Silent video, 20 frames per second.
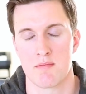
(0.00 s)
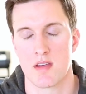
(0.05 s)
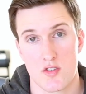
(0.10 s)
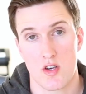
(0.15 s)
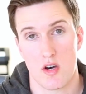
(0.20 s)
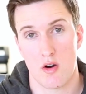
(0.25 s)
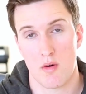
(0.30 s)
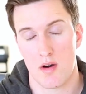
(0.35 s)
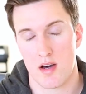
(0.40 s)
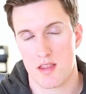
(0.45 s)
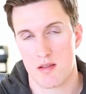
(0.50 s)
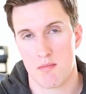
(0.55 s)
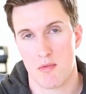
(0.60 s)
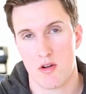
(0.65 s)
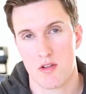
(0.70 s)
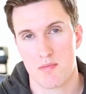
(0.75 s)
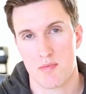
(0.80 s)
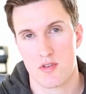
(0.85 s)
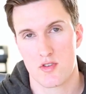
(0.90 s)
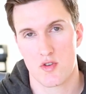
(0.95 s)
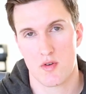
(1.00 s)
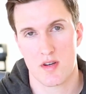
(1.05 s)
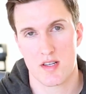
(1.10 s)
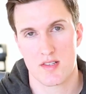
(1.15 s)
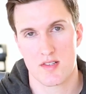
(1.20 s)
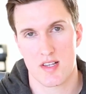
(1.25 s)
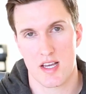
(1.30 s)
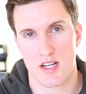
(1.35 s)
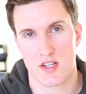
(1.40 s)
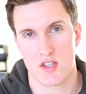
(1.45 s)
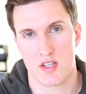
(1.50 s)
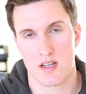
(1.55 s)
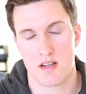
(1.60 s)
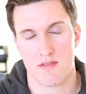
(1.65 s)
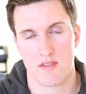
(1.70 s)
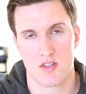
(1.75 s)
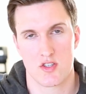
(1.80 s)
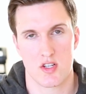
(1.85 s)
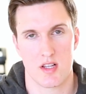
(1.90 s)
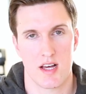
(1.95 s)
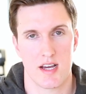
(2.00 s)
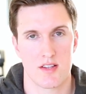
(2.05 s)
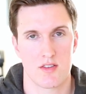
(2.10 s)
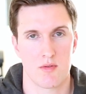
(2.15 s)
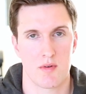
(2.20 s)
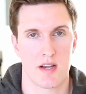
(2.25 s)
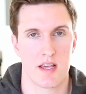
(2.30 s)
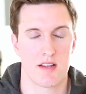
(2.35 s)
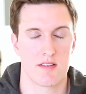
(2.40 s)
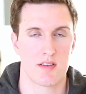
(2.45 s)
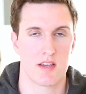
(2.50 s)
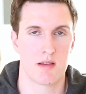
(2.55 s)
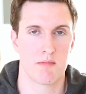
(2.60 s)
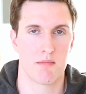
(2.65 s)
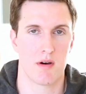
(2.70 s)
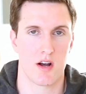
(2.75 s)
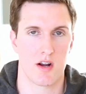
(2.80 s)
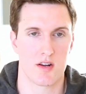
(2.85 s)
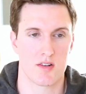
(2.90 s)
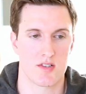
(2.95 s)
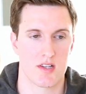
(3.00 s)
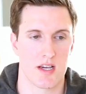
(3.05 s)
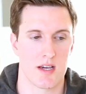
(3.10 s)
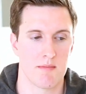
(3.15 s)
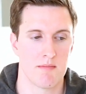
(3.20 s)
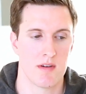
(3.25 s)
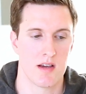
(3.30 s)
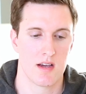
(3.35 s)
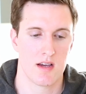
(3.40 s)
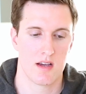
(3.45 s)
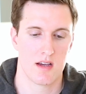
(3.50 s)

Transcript: So on the multiple choice section of the July 2018 bar exam,